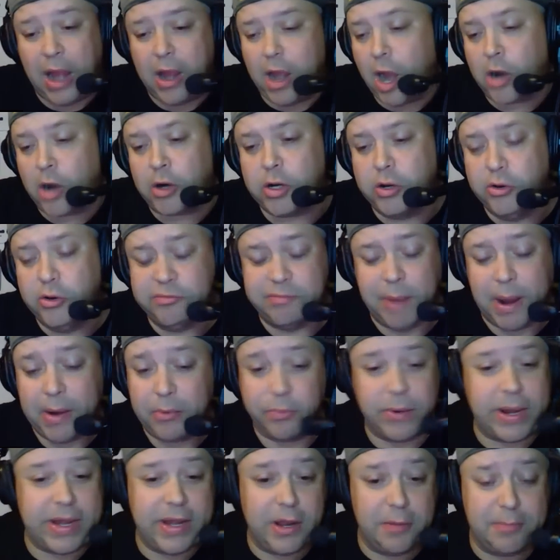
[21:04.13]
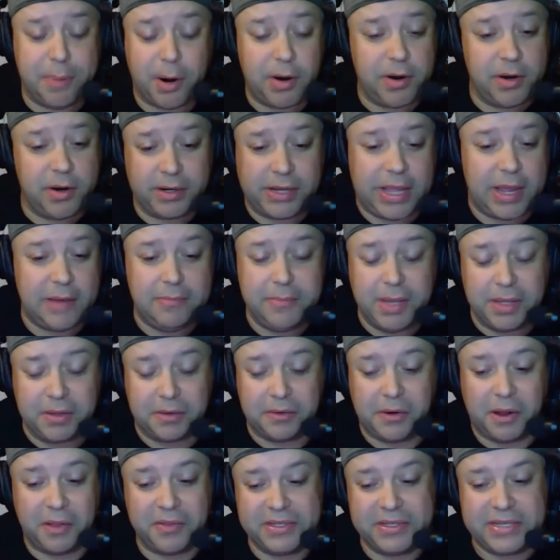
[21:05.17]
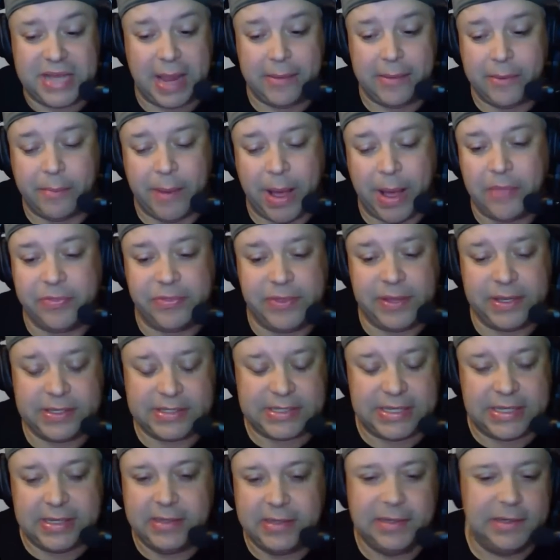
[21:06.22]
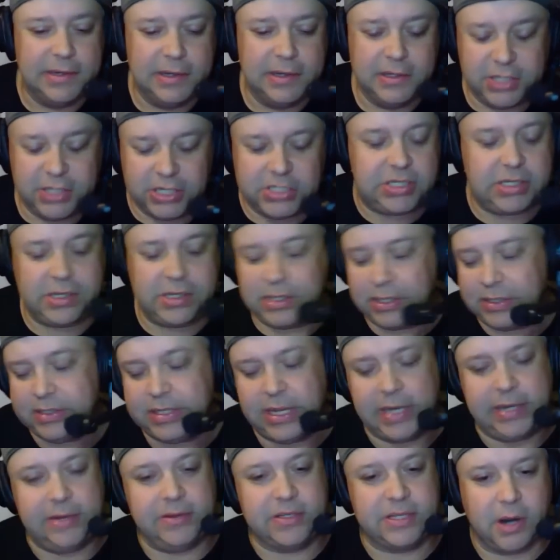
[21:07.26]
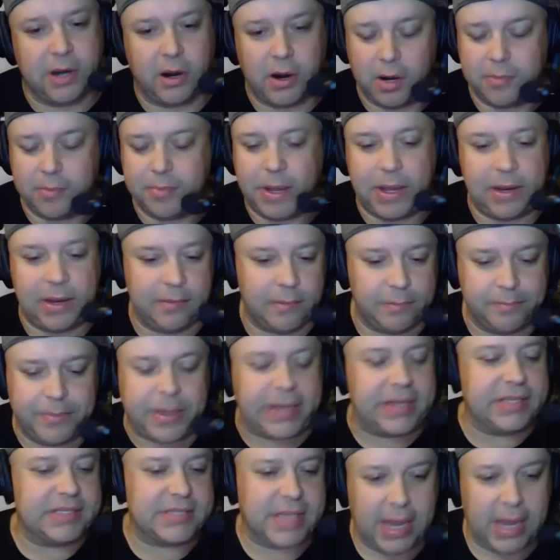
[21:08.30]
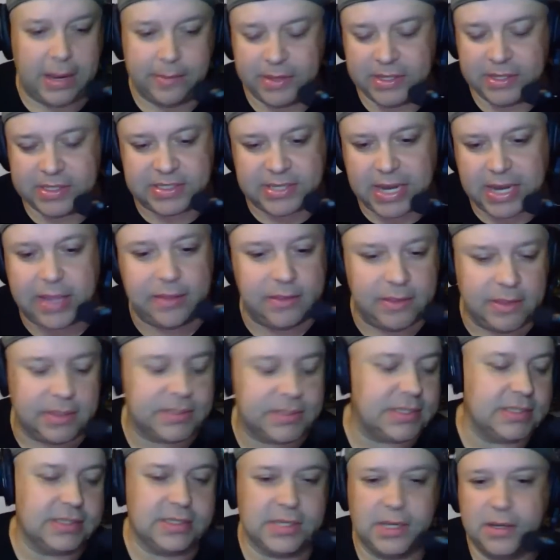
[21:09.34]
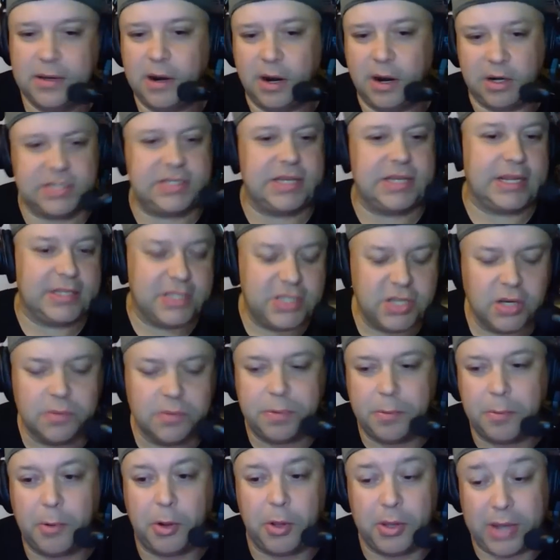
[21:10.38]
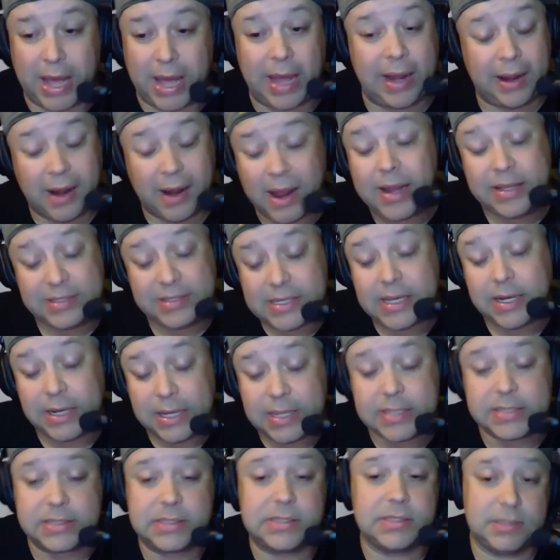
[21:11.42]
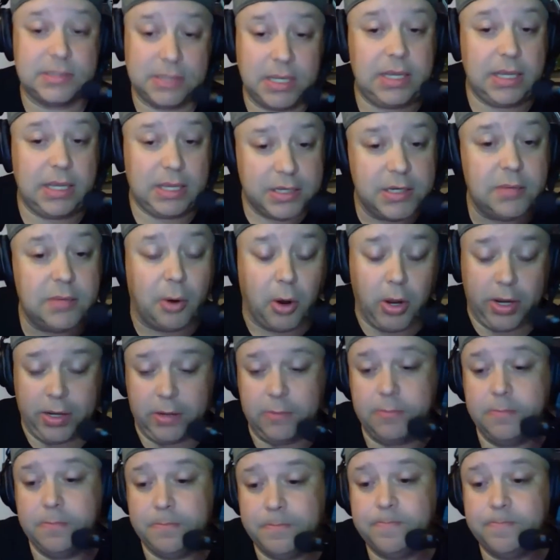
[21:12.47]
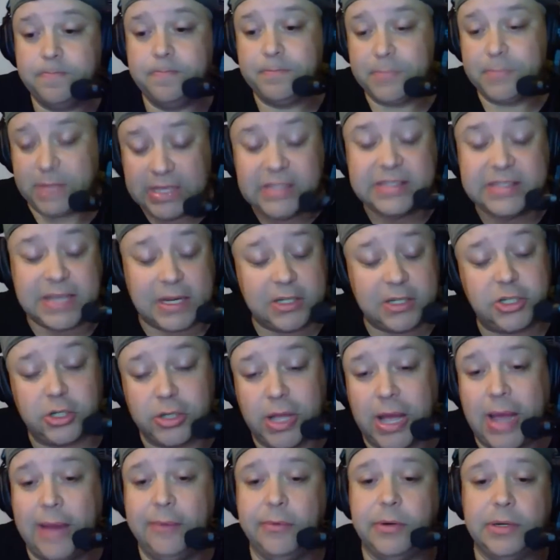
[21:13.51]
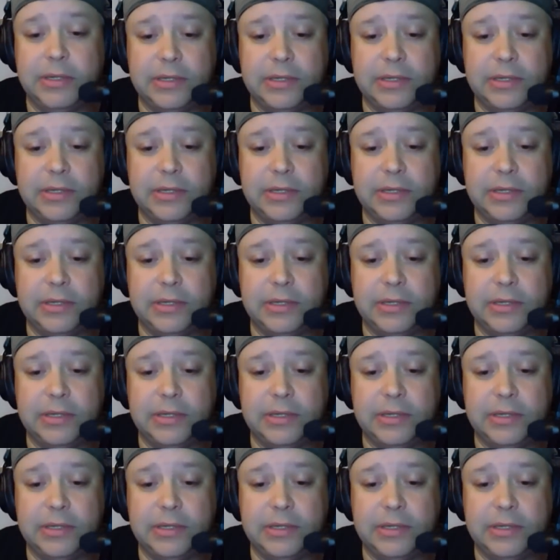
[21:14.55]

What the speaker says: argue with my radio partner, Ken Miller, all the time about this. He just continues to harp on it. Biggest game in the state, and this is our state Super Bowl, and on and on. I said it is in Des Moines, in Central Iowa.